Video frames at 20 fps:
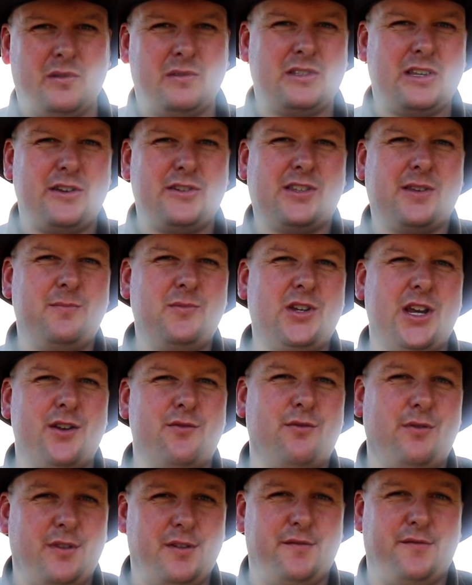So some
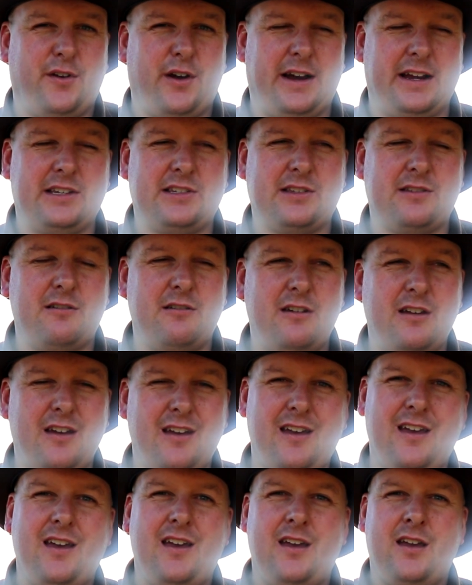general advice.
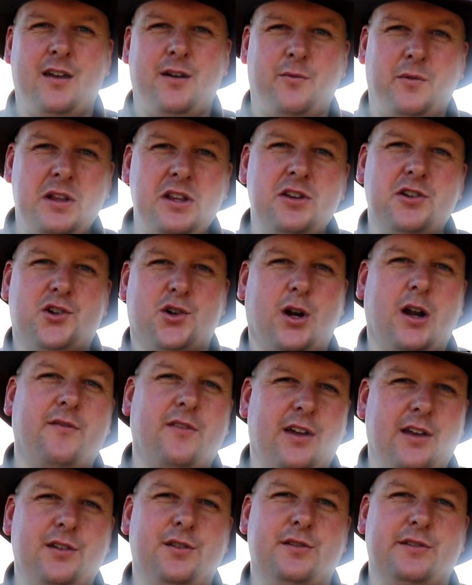When you're
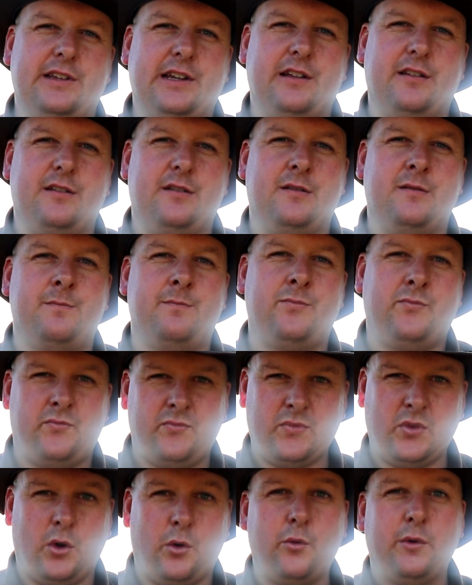driving in New Zealand,
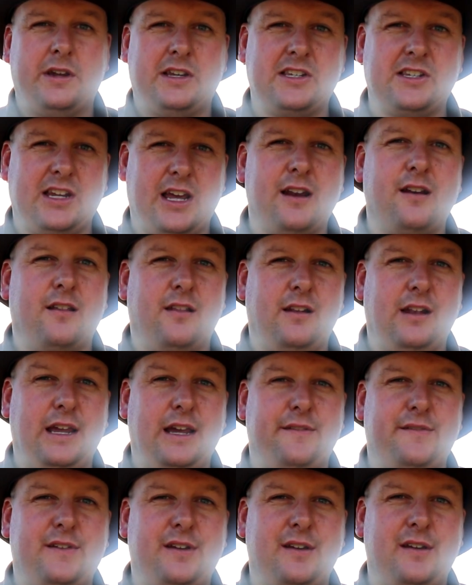always stay to the
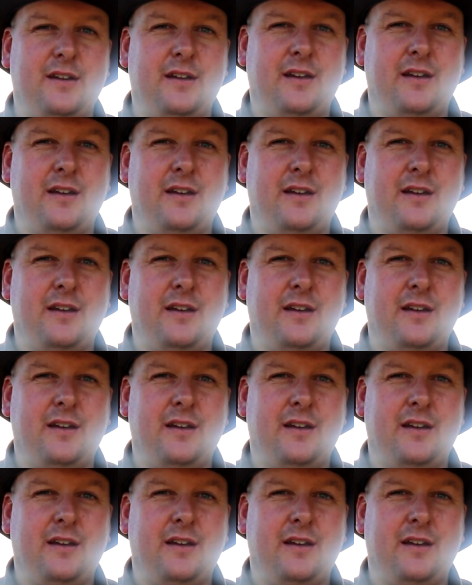left.